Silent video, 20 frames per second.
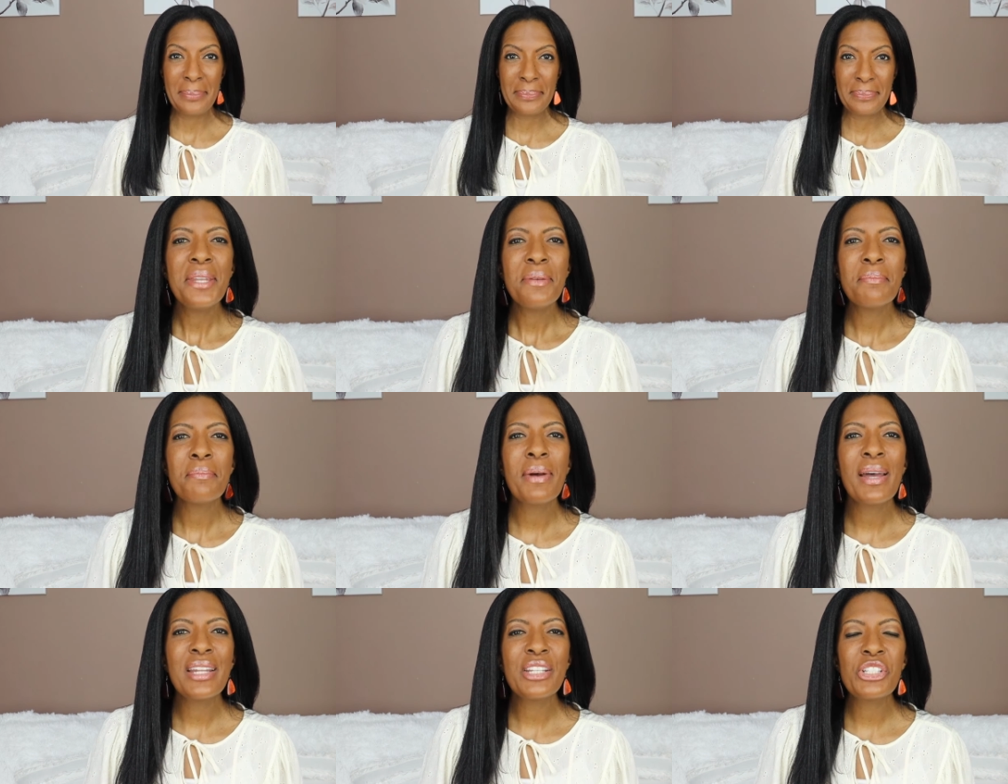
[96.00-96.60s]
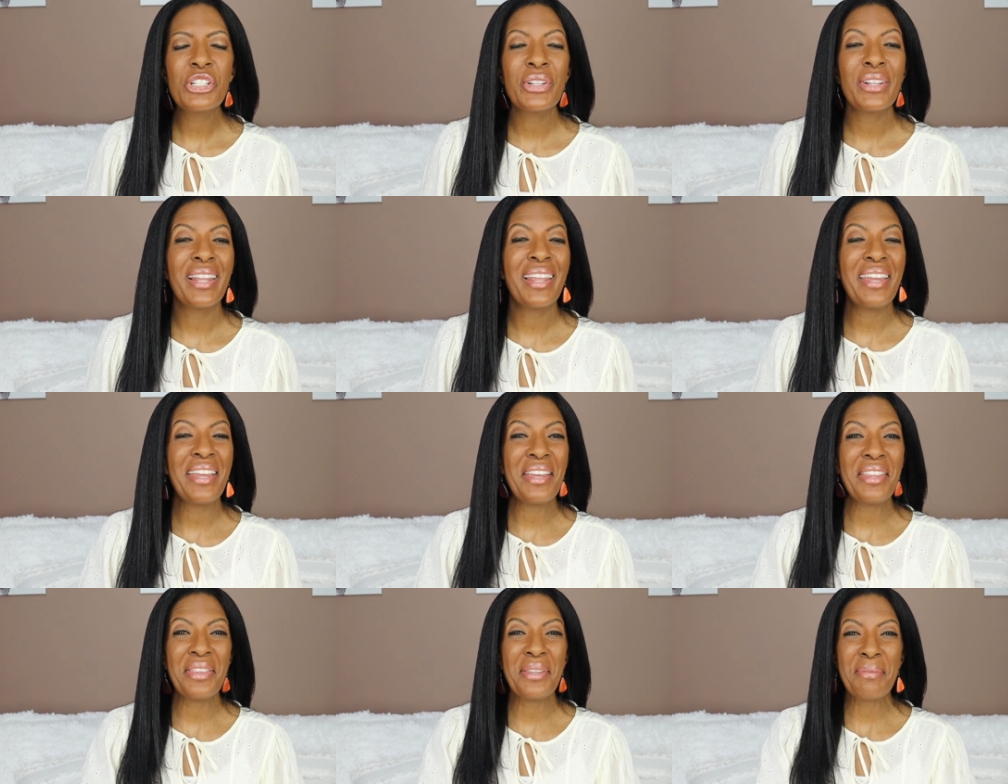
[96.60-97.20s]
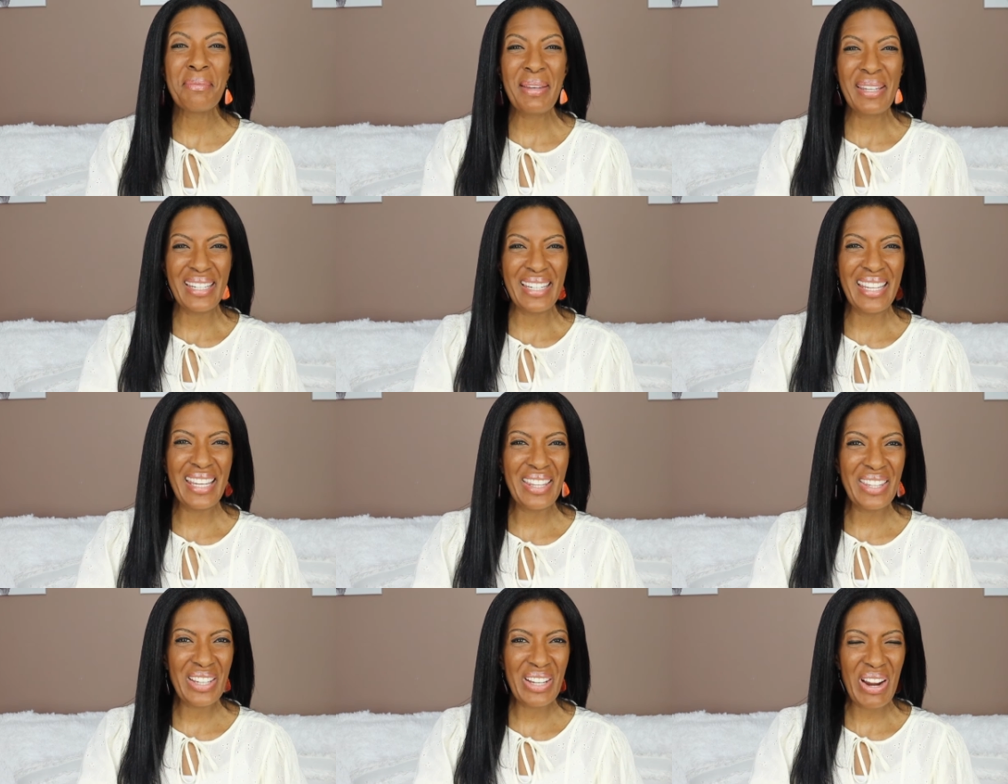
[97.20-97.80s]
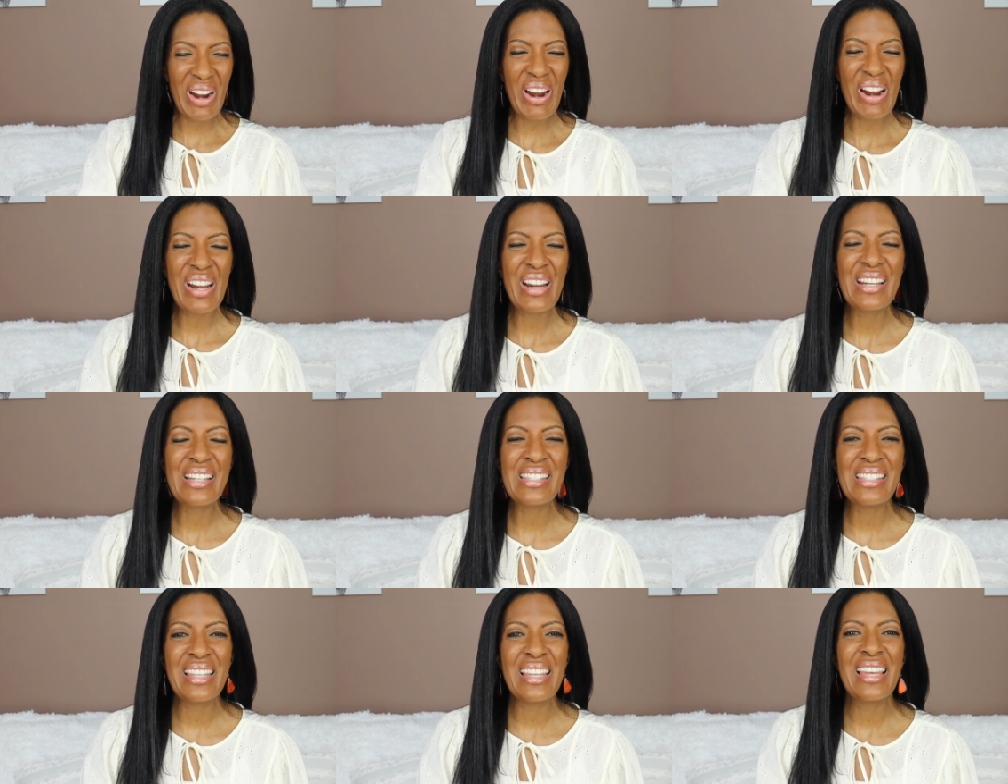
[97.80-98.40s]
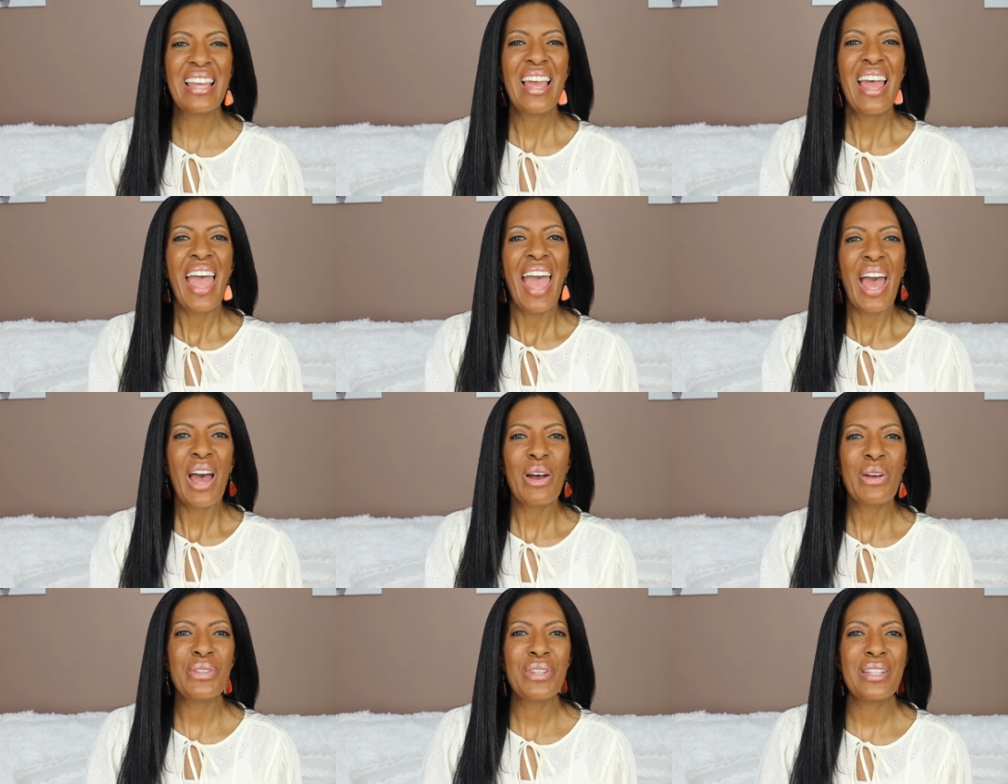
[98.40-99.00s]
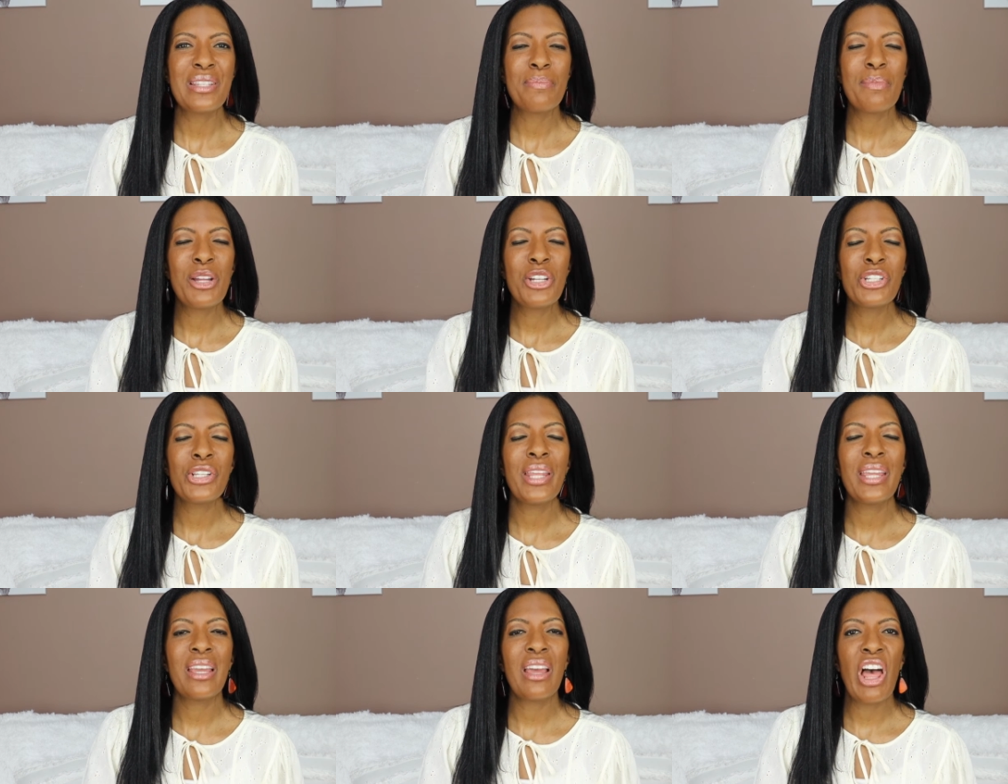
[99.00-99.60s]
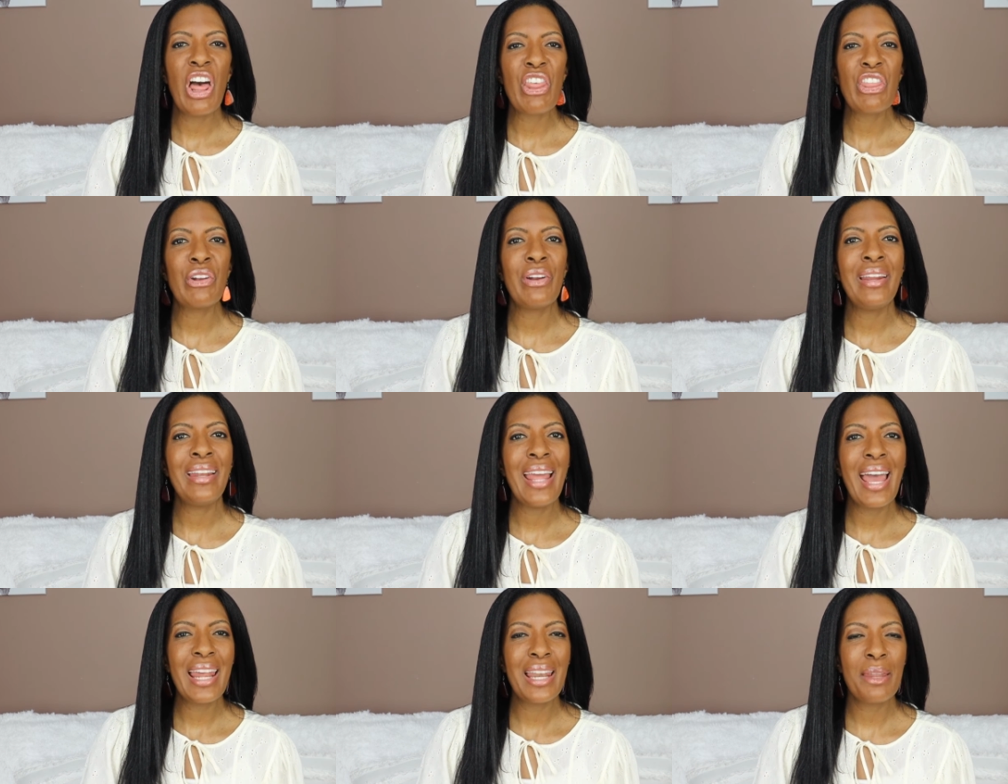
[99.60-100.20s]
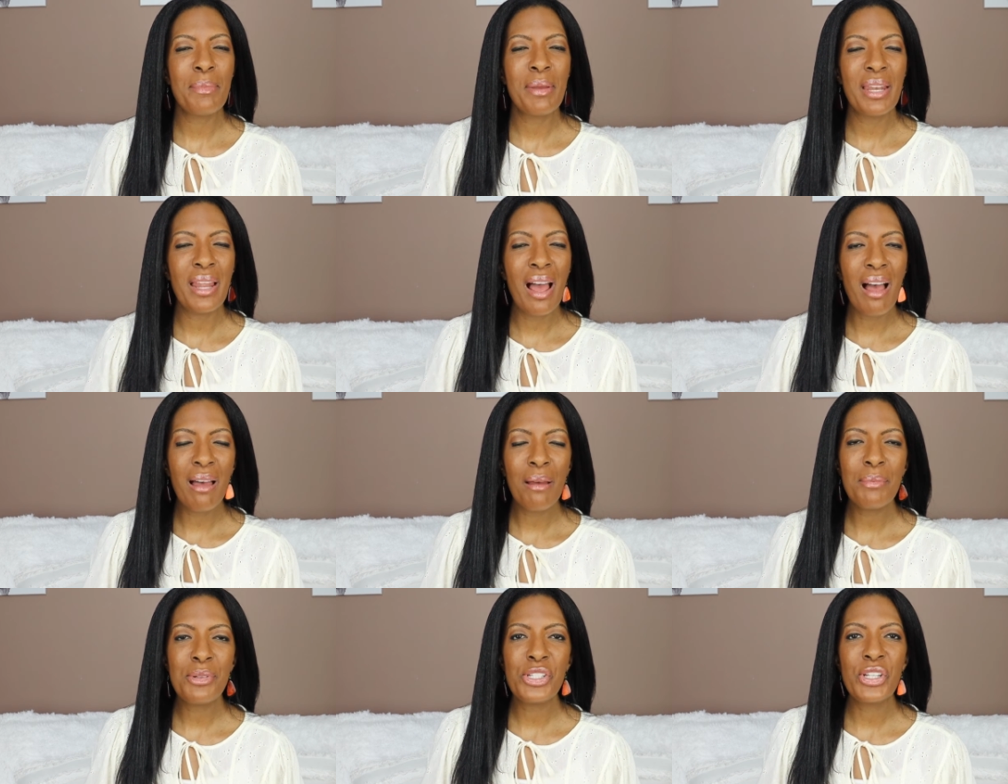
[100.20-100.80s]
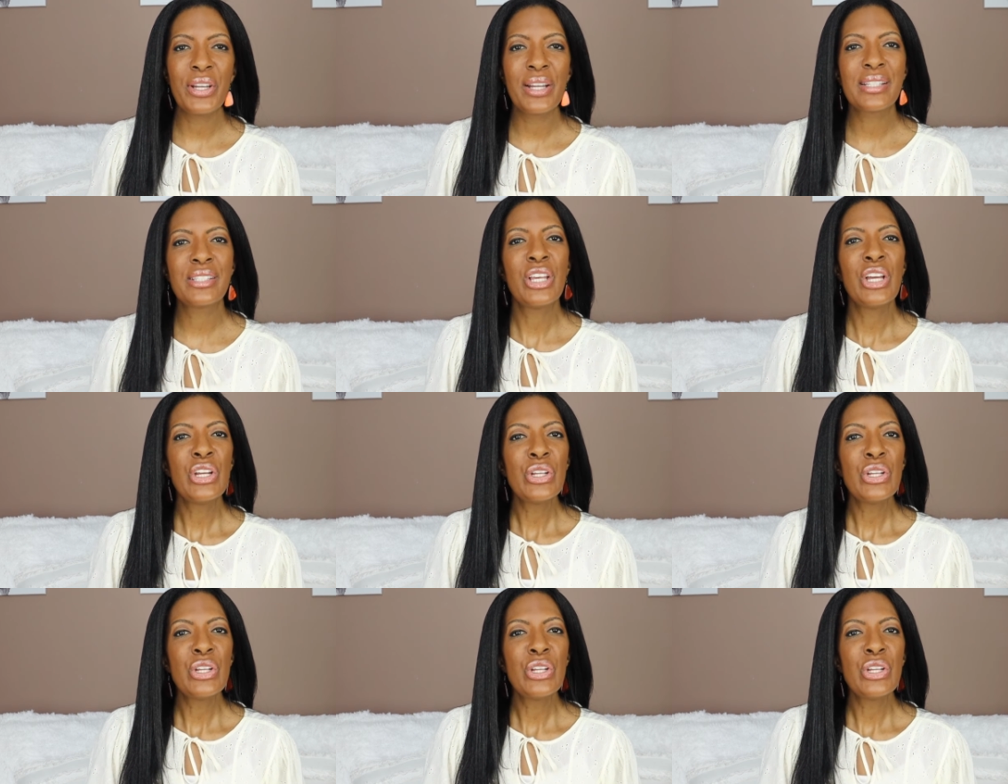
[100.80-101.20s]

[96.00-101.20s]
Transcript: And much like the money, the cars, the houses, much like other inanimate objects,